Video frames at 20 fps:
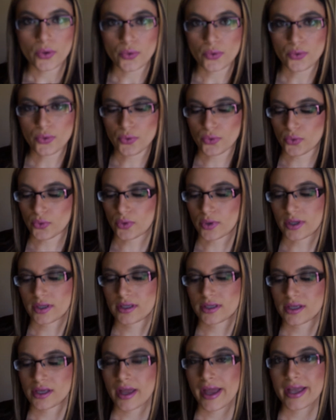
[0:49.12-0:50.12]
Ooh,
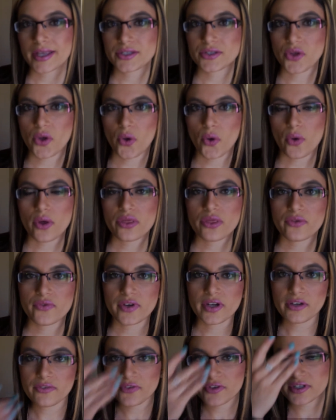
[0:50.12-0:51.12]
so the
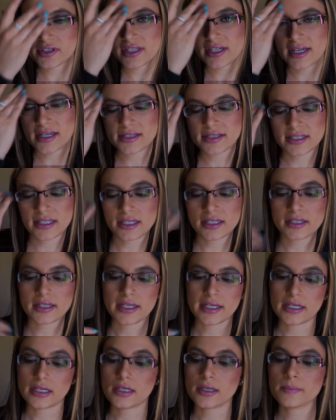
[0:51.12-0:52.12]
very first thing I see in
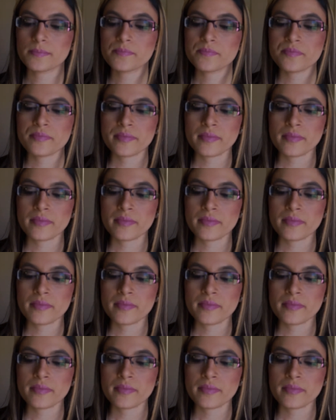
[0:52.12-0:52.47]
here,